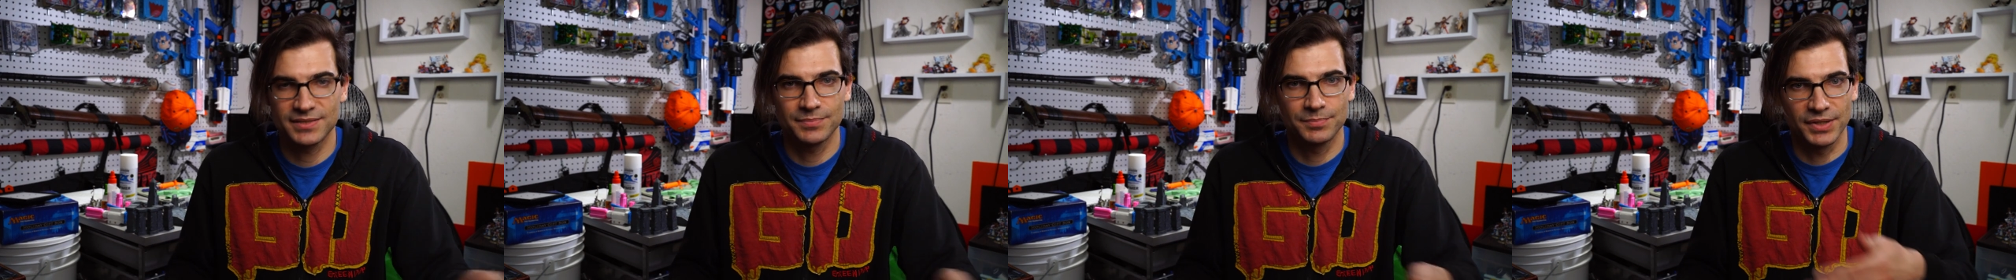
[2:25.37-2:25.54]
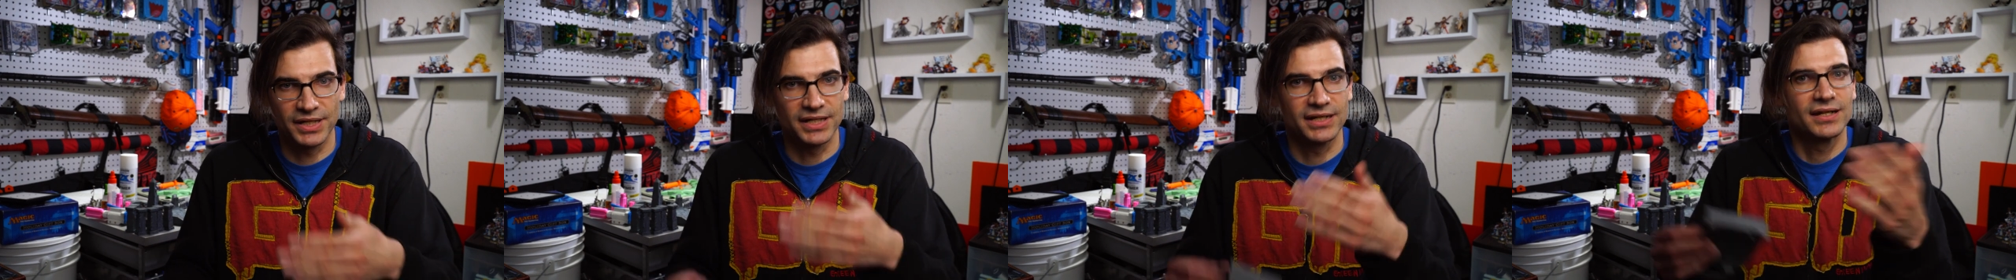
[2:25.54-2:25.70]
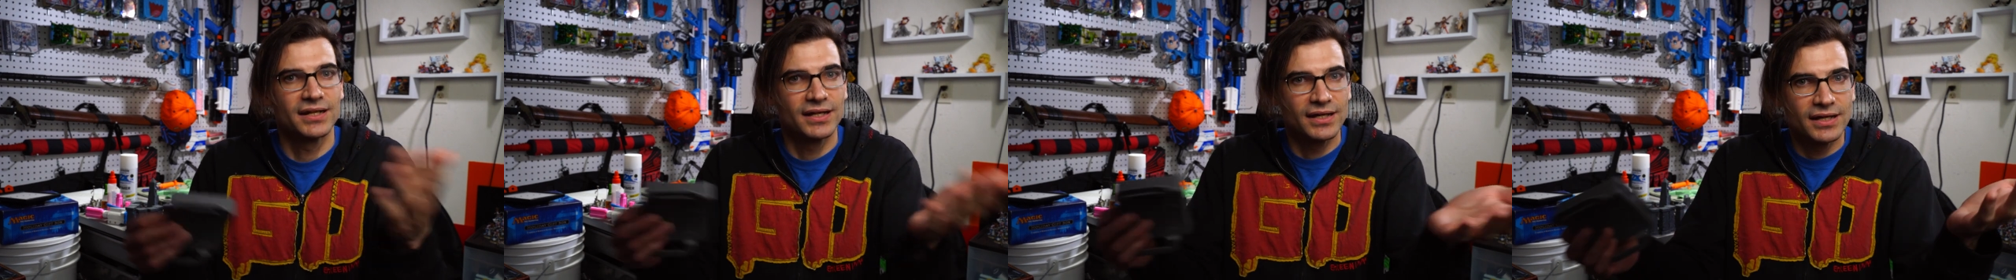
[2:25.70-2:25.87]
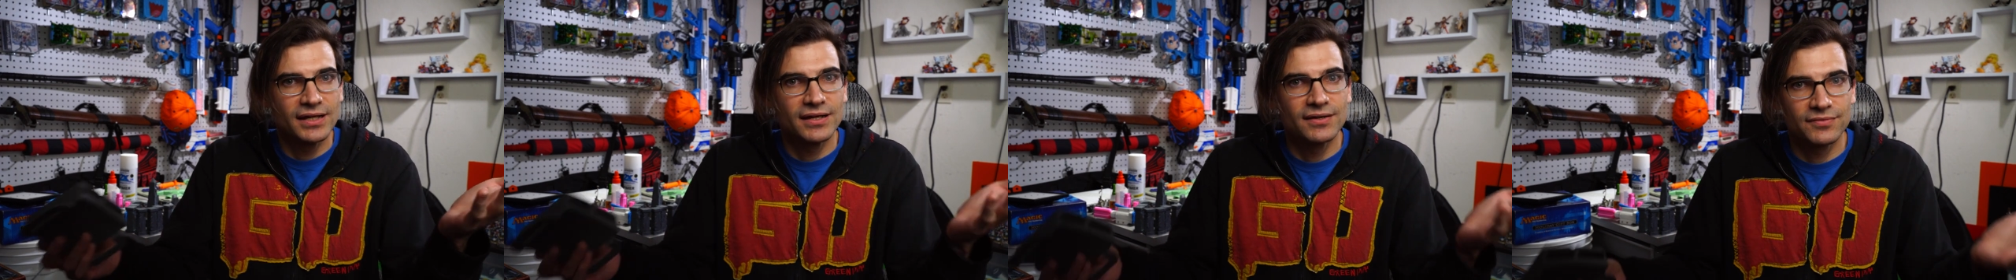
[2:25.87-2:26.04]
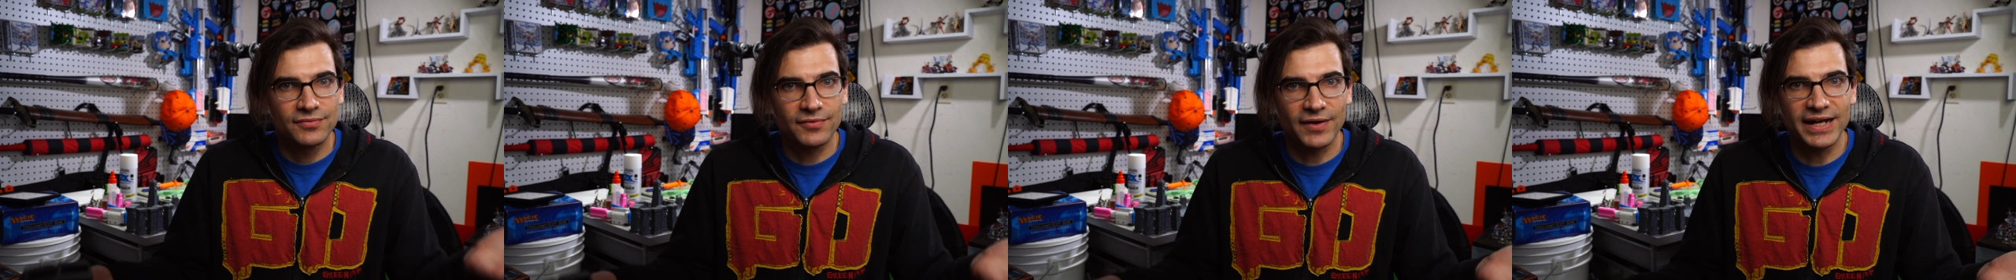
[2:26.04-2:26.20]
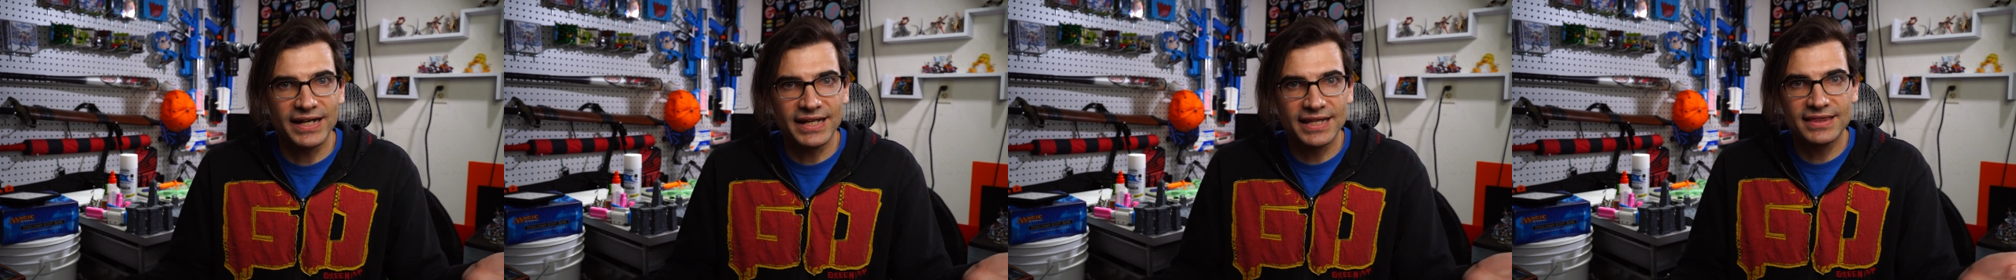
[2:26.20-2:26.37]
But
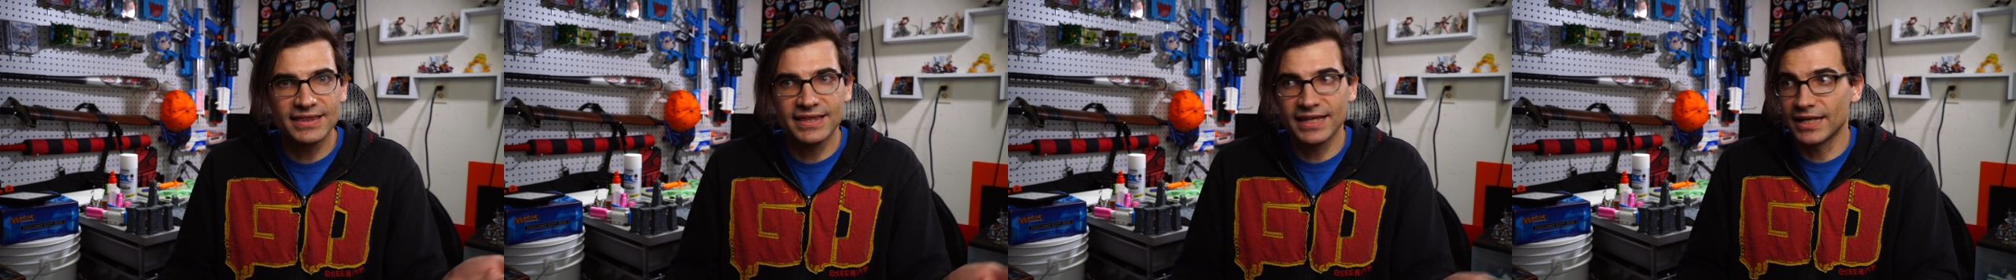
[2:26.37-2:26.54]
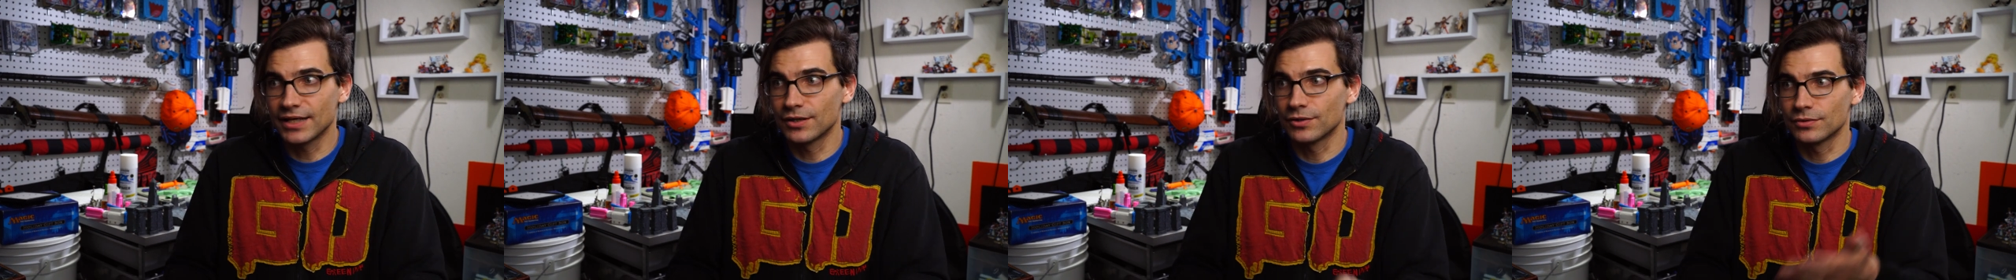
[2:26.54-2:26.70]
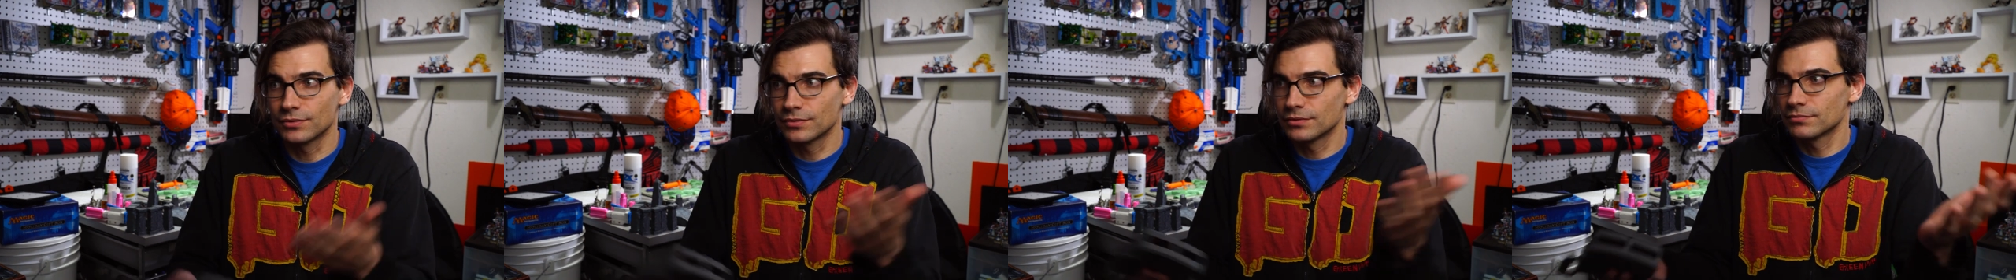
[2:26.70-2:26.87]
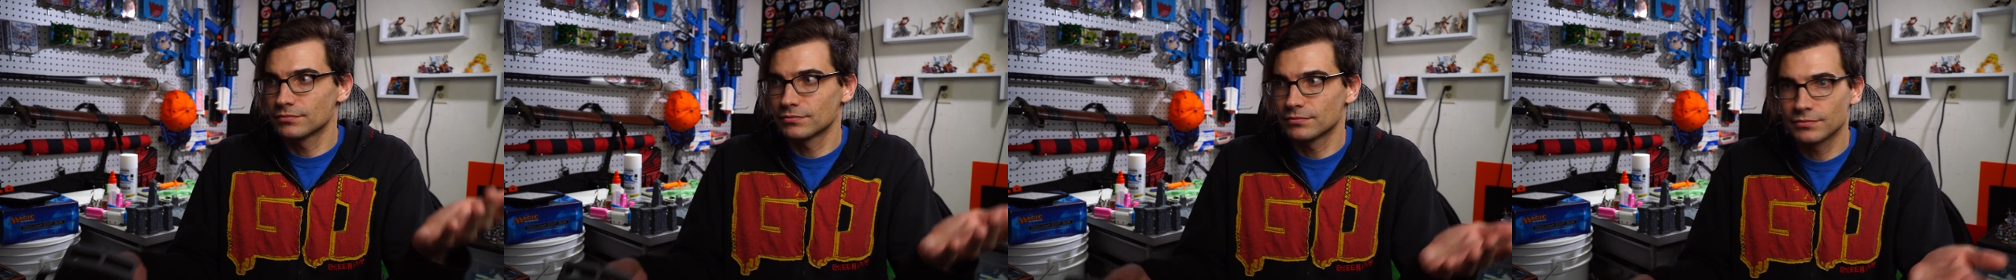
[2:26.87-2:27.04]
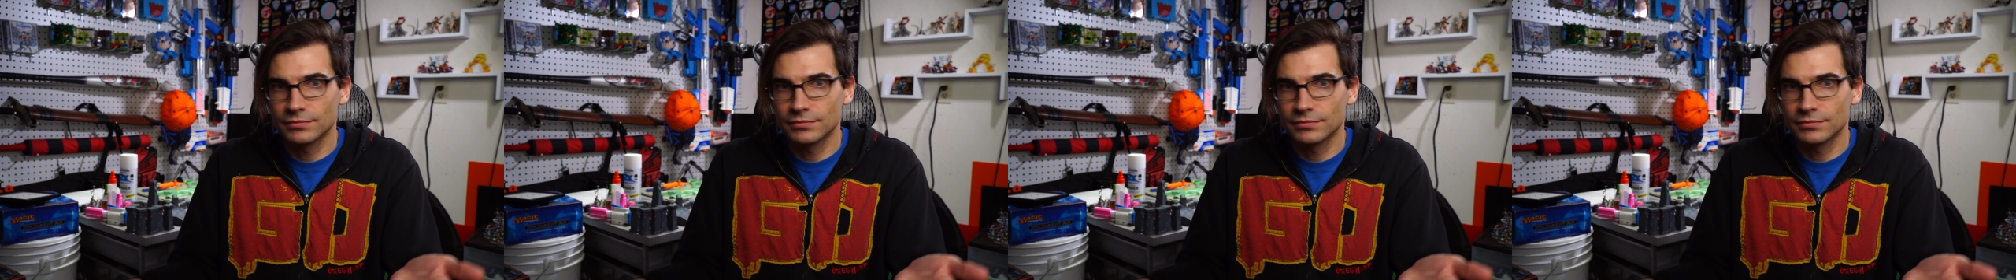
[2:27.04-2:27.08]
for anything